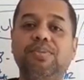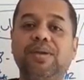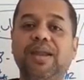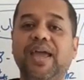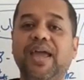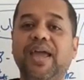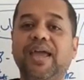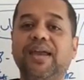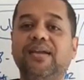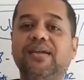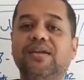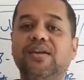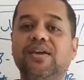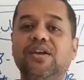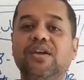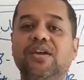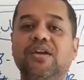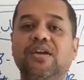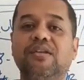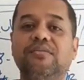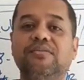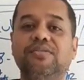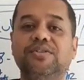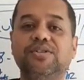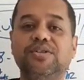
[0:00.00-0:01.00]
plan
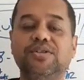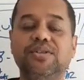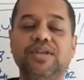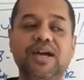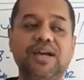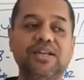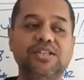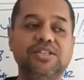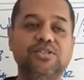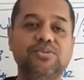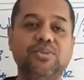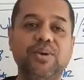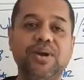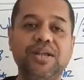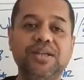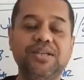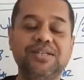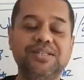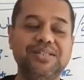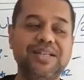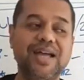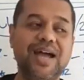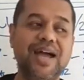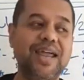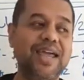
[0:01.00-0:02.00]
for 2020
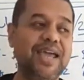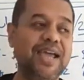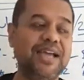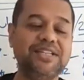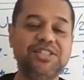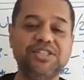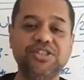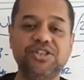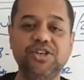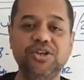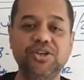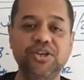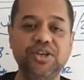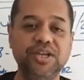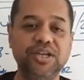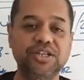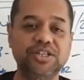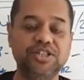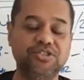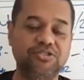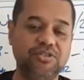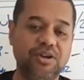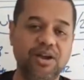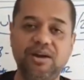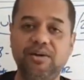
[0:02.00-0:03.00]
and start executing it
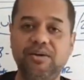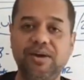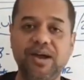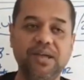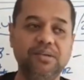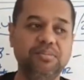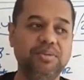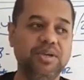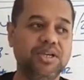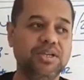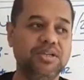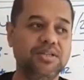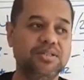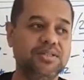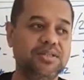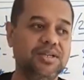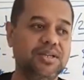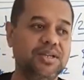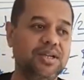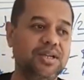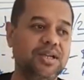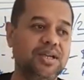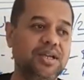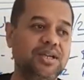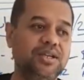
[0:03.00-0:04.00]
straight away, because
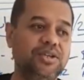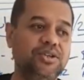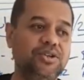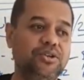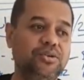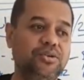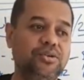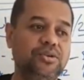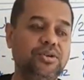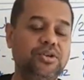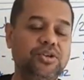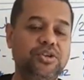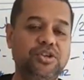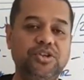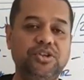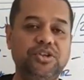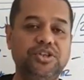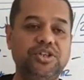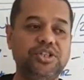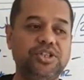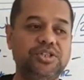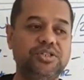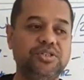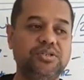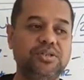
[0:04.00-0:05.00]
you
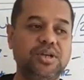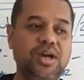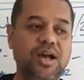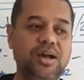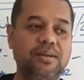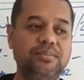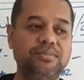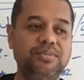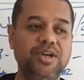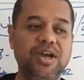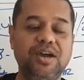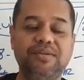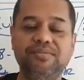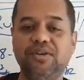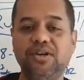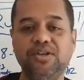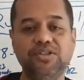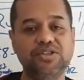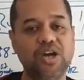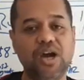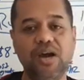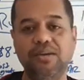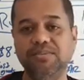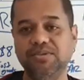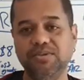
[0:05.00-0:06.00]
just you have no
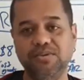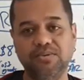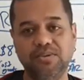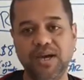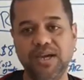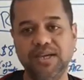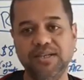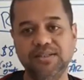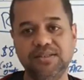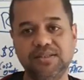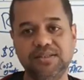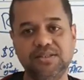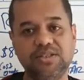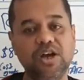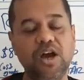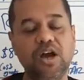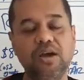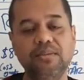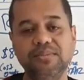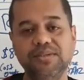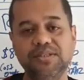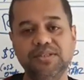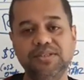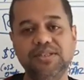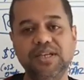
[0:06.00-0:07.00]
time to waste.
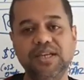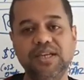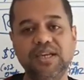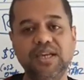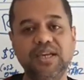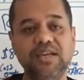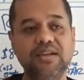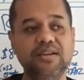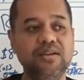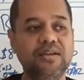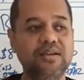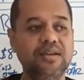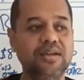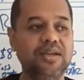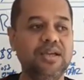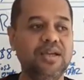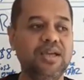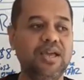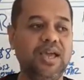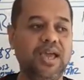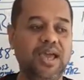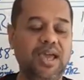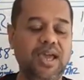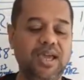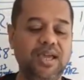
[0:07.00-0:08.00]
Time is ticking,
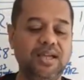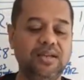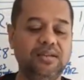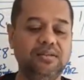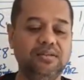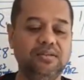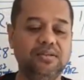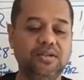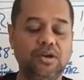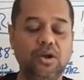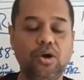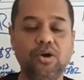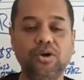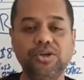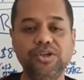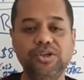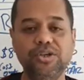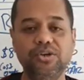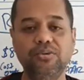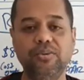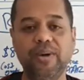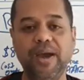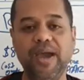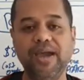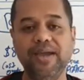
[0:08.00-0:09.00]
and the longer
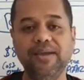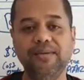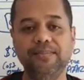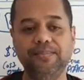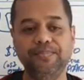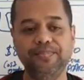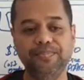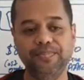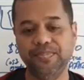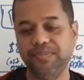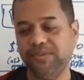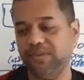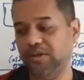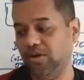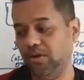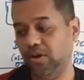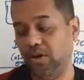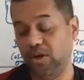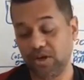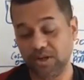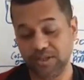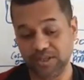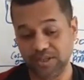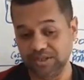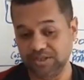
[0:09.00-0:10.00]
you wait, the
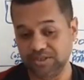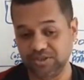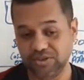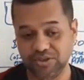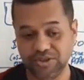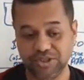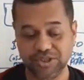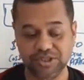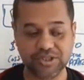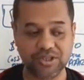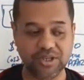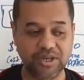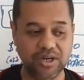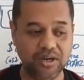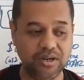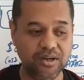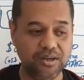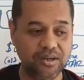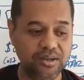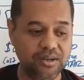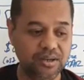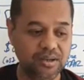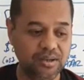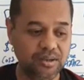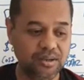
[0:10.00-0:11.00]
longer that you're just going
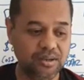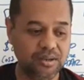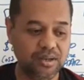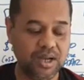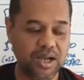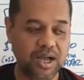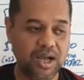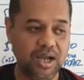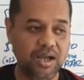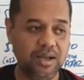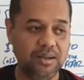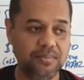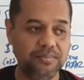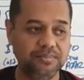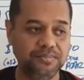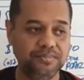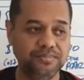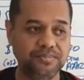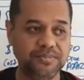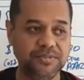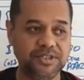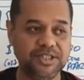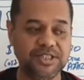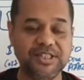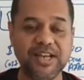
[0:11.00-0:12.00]
to
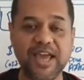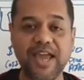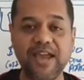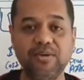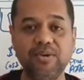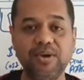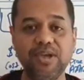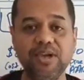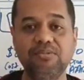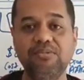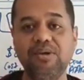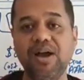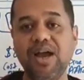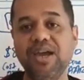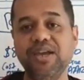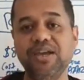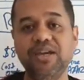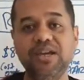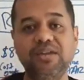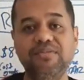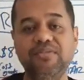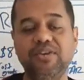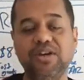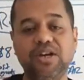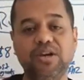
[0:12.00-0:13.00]
stay where you are.
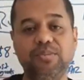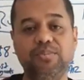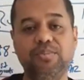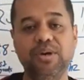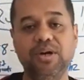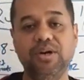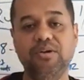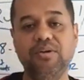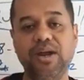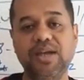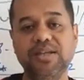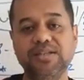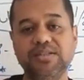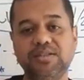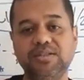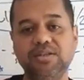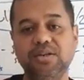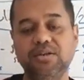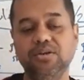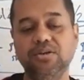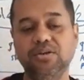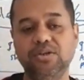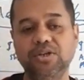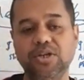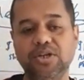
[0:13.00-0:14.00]
You're never going to progress.
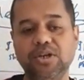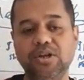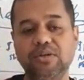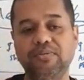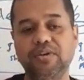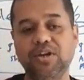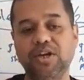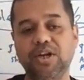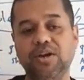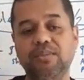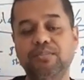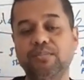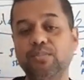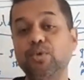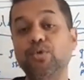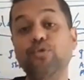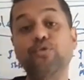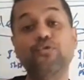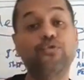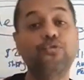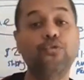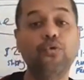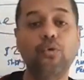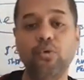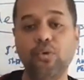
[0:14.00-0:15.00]
You're never going to move
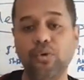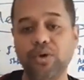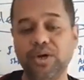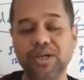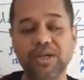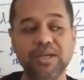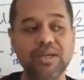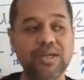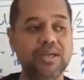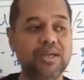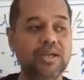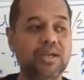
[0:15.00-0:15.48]
forward.